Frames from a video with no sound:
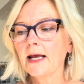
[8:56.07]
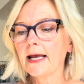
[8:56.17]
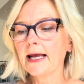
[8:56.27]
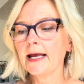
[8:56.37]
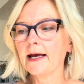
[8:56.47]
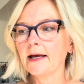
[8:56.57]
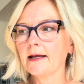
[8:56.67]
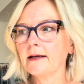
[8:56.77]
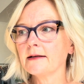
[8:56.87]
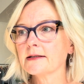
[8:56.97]

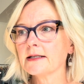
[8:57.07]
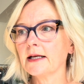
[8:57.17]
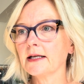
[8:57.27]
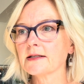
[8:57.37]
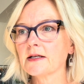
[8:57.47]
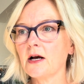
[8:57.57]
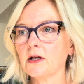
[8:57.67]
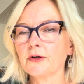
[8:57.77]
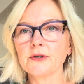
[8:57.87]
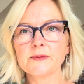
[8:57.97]
And it's
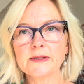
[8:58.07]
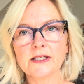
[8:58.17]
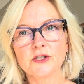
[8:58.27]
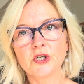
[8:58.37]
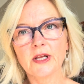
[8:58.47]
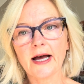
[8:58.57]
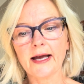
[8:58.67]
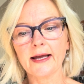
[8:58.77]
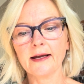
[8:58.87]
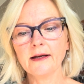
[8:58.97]
called Christmas in
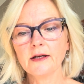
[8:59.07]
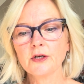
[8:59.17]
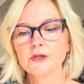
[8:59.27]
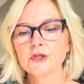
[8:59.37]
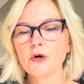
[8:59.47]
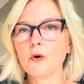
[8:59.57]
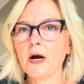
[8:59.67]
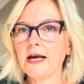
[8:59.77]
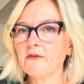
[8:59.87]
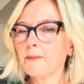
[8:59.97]
July. So
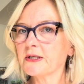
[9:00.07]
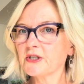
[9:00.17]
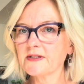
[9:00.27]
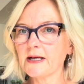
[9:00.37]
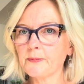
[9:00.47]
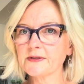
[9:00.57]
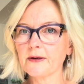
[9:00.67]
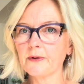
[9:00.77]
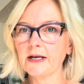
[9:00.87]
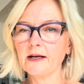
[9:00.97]
I have a bunch of samples I
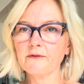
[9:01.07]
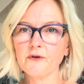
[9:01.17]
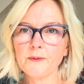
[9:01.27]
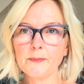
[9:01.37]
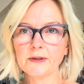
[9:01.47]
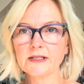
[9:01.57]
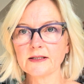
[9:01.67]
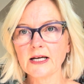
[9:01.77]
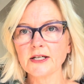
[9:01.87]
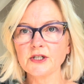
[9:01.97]
want to knit for people to
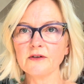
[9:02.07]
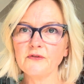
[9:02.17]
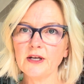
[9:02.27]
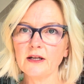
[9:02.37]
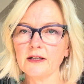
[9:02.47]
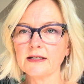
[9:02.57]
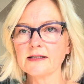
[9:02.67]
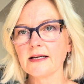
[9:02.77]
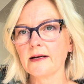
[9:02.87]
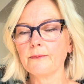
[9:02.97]
touch and feel and
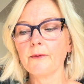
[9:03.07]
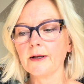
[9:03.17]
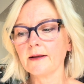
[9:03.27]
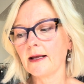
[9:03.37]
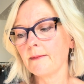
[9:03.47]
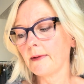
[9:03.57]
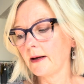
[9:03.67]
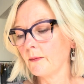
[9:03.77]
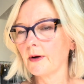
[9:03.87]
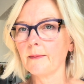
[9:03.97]
decide what they might want to